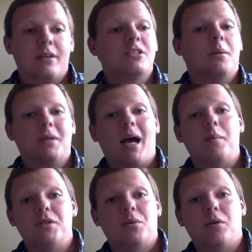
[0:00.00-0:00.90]

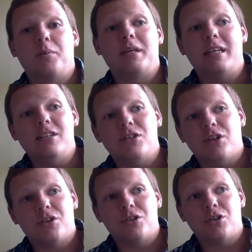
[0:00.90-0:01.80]
Sometimes it will be
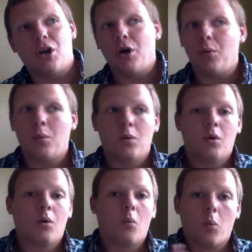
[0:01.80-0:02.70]
easier to go
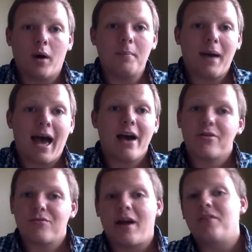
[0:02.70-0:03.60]
one
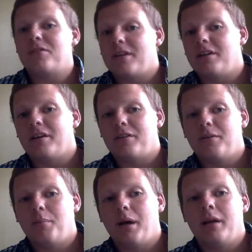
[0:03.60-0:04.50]
path rather than
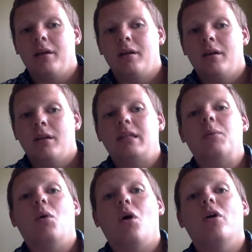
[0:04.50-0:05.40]
another, but they
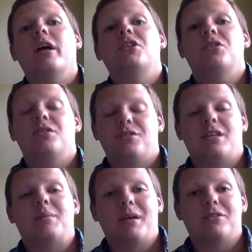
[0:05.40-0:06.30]
will all get you the
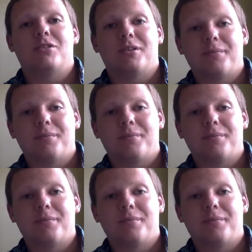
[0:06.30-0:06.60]
same answer.